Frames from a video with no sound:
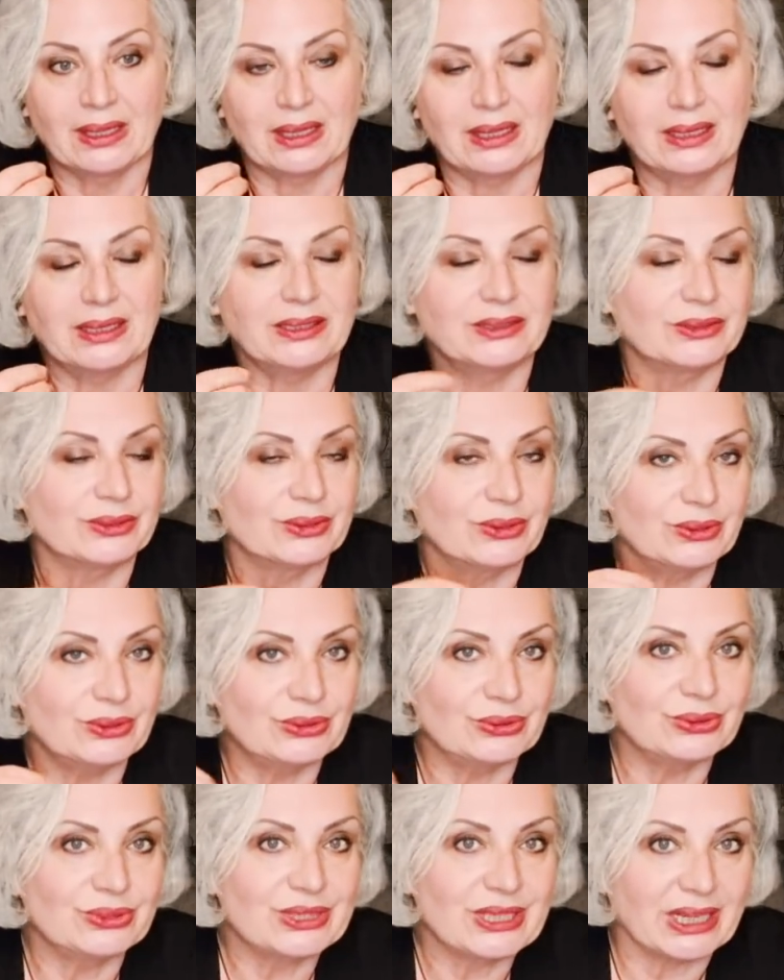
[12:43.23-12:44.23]
uh, it's good
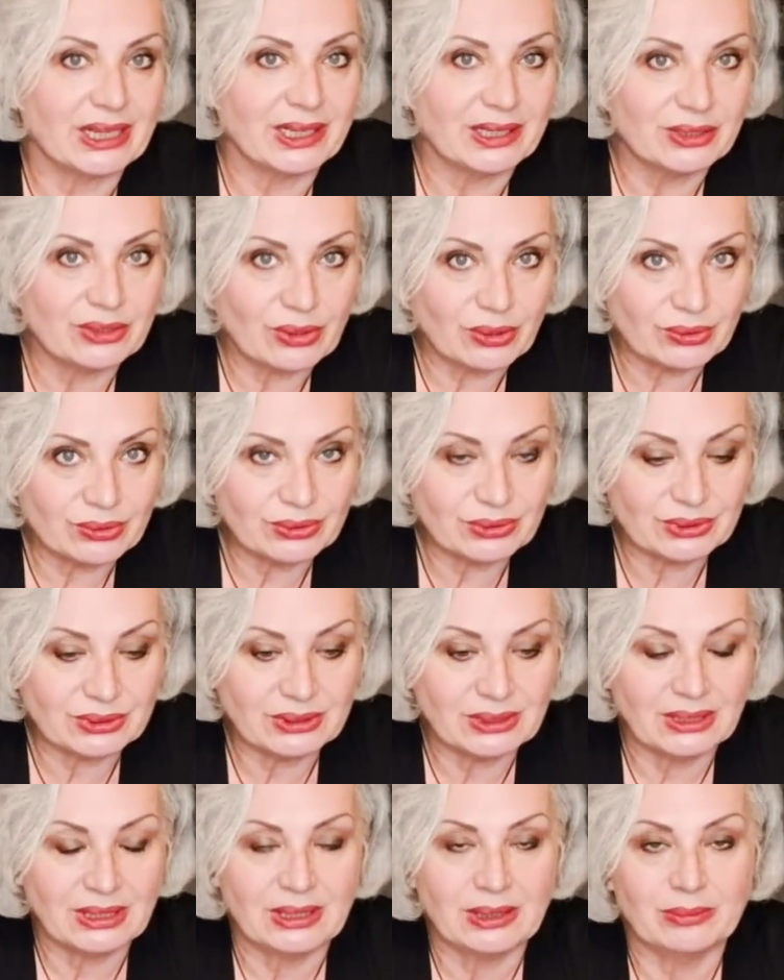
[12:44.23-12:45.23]
to take note
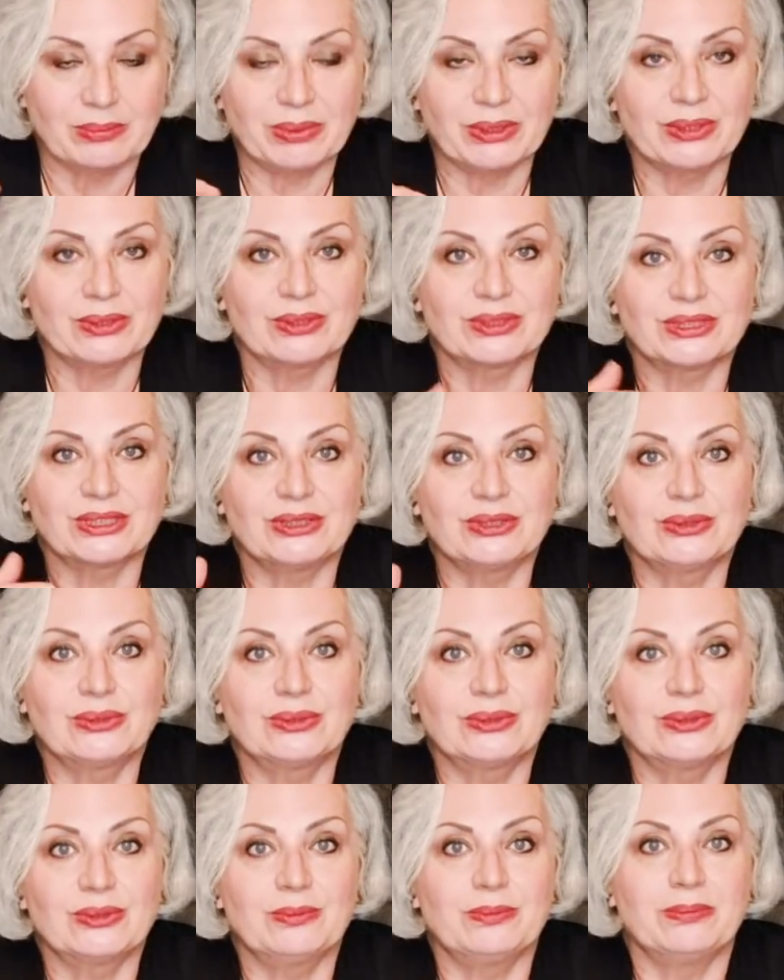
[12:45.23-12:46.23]
because it
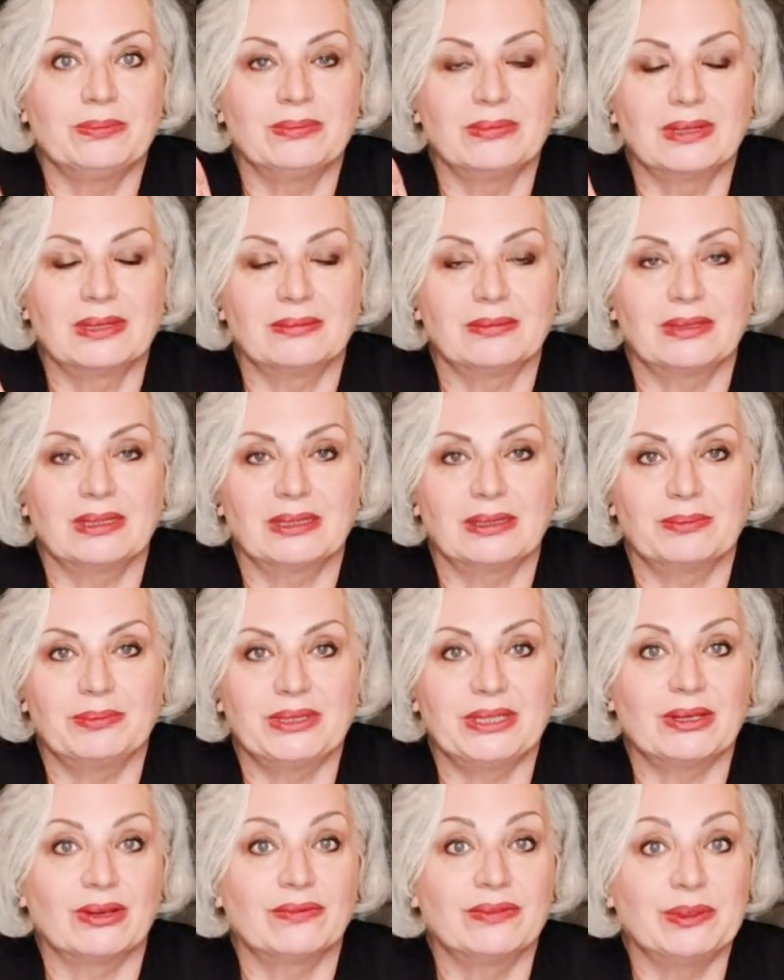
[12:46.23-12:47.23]
could uh,
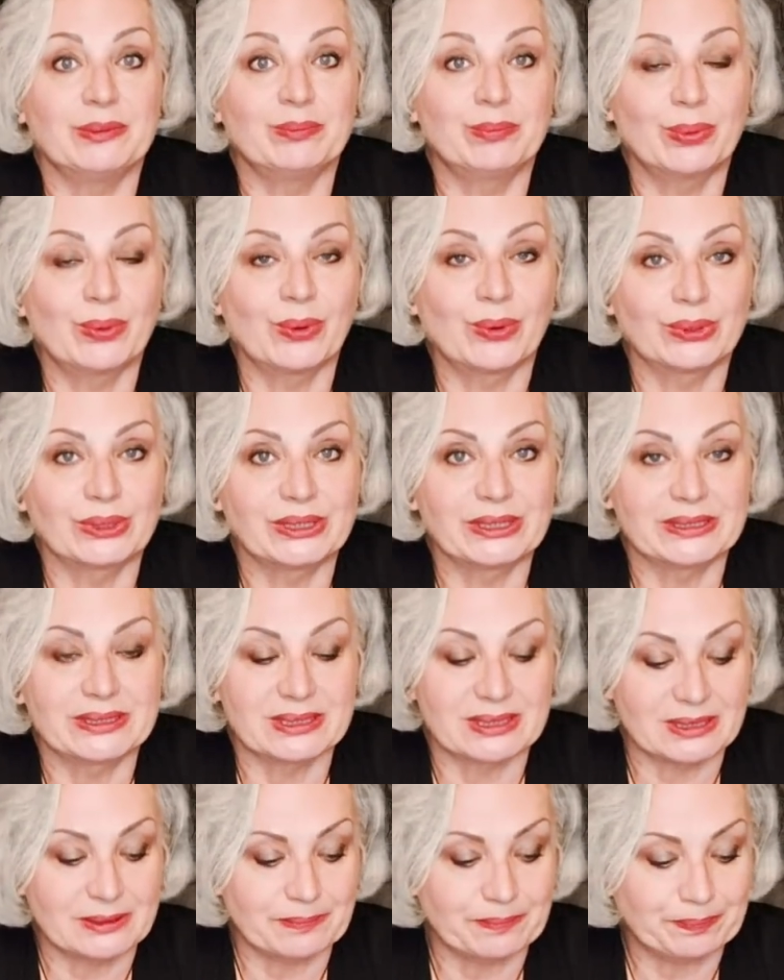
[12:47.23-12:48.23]
be of importance.